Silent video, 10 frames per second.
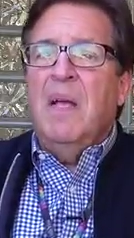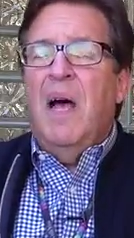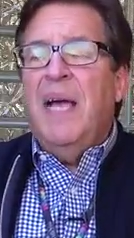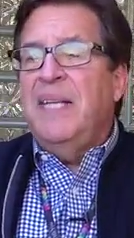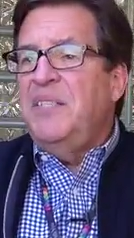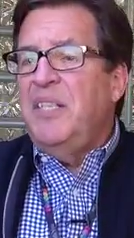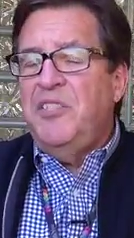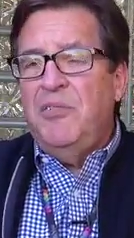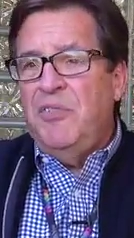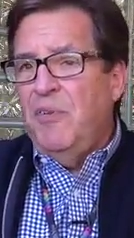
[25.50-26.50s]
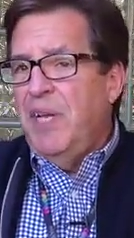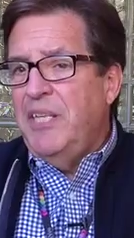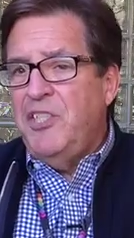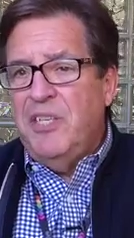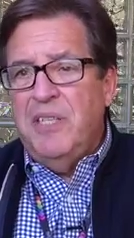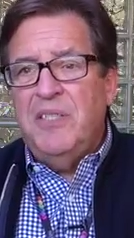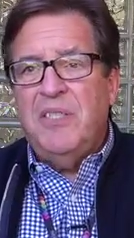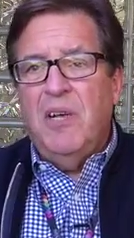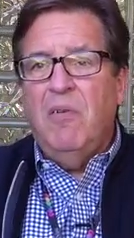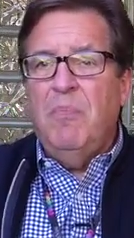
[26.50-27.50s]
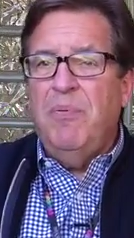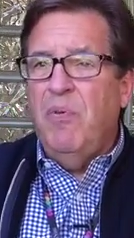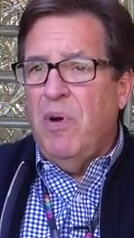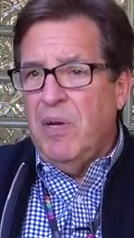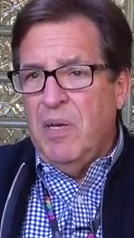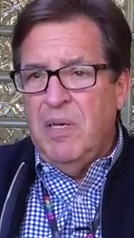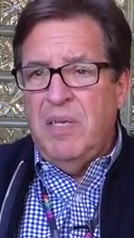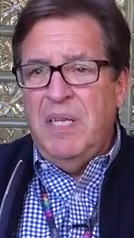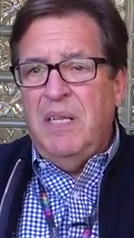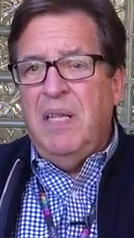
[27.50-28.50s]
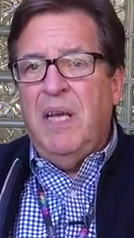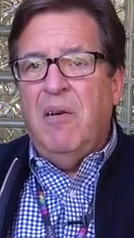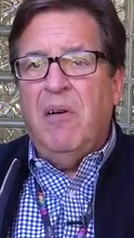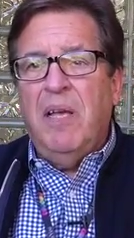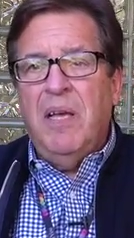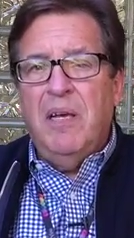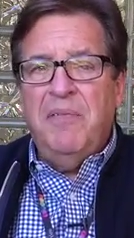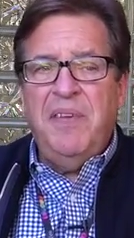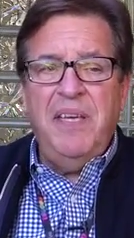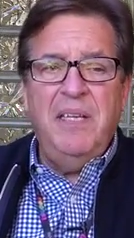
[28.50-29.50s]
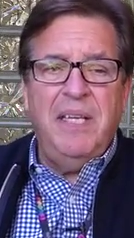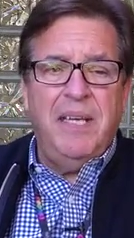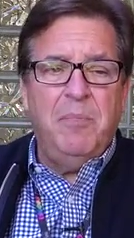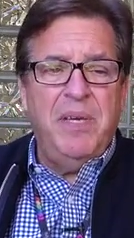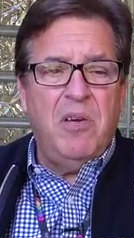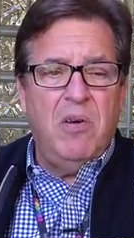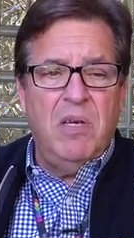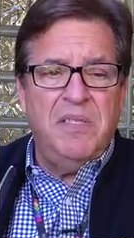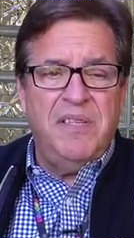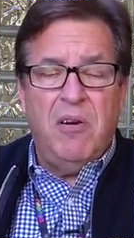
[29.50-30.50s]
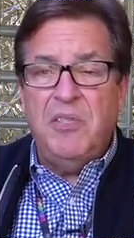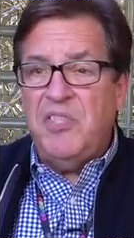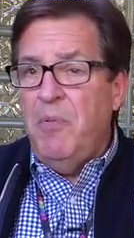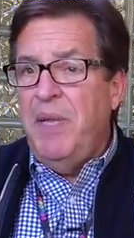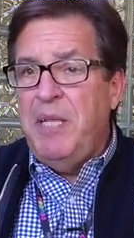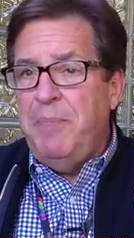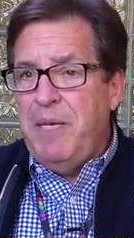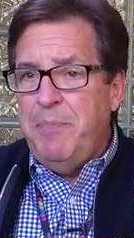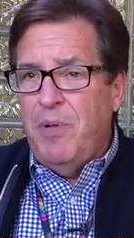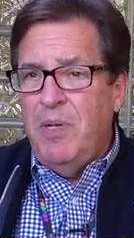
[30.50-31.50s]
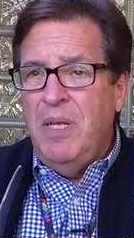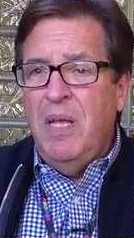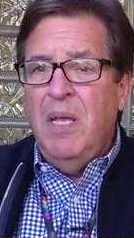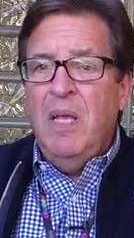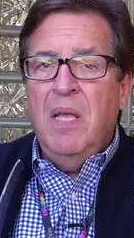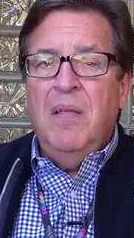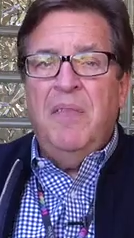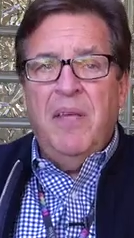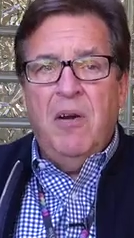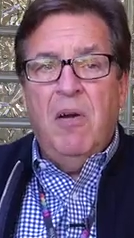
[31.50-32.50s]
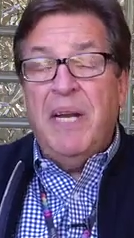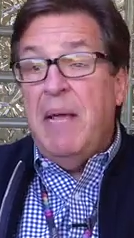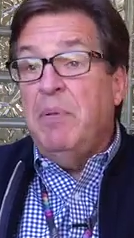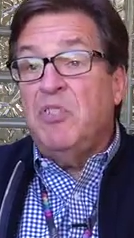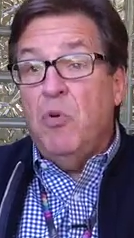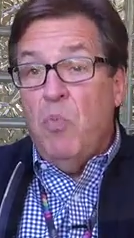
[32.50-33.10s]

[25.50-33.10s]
Eye and tissue donation is so important in the area of healing because there are so many people that are unable to